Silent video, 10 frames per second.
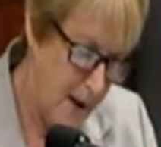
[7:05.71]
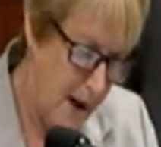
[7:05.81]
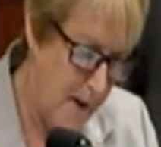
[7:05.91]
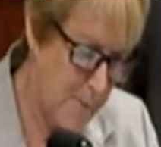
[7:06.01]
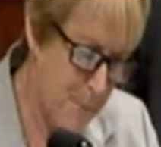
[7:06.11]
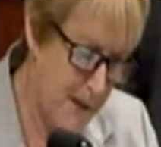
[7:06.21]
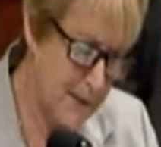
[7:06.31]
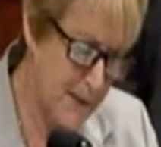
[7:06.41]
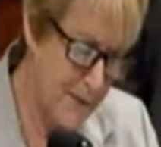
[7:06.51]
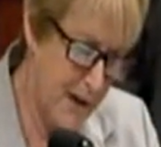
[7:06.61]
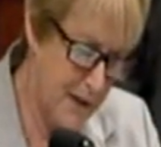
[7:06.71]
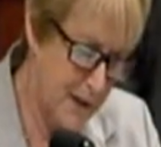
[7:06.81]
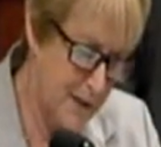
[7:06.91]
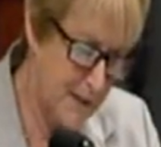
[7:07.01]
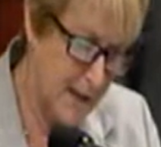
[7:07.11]
of
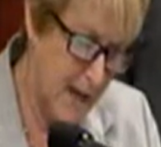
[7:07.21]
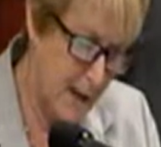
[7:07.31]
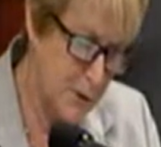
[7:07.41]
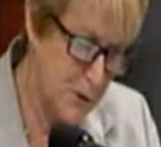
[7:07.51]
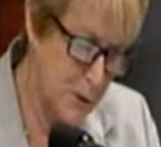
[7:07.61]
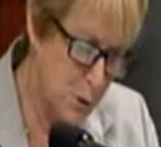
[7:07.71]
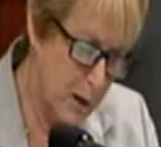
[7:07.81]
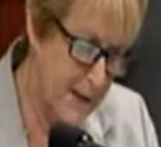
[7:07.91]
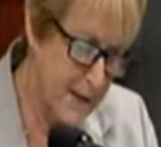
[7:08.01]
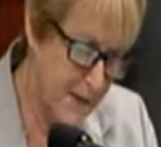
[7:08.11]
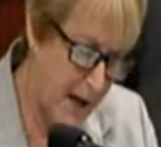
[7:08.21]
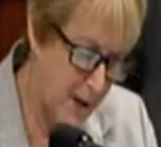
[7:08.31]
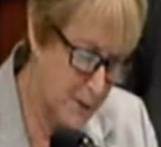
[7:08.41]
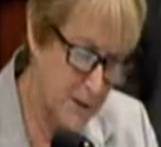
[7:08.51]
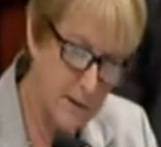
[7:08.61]
Pennsylvania's
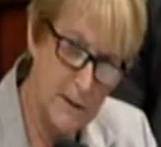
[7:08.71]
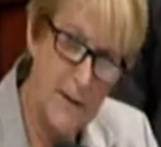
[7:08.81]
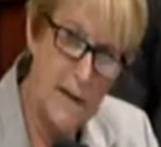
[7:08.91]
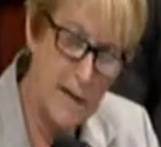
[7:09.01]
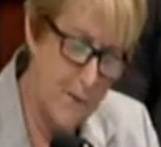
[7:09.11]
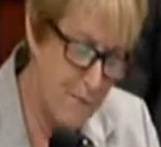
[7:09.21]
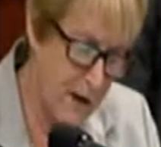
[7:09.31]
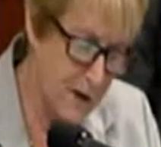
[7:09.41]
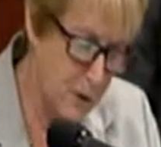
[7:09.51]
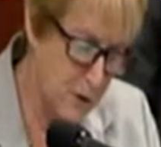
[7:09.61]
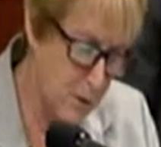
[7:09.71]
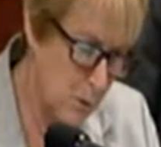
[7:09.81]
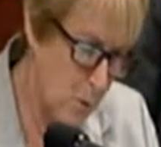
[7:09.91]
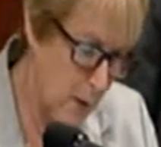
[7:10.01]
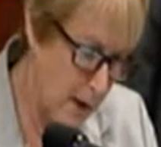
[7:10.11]
120,000 conventional
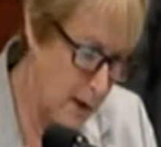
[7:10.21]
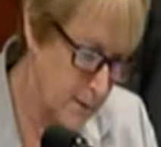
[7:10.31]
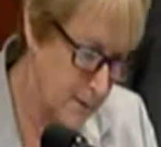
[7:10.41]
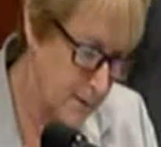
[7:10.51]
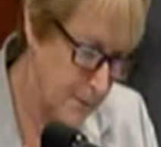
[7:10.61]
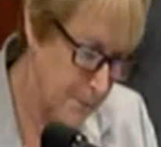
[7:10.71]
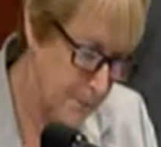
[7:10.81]
wells,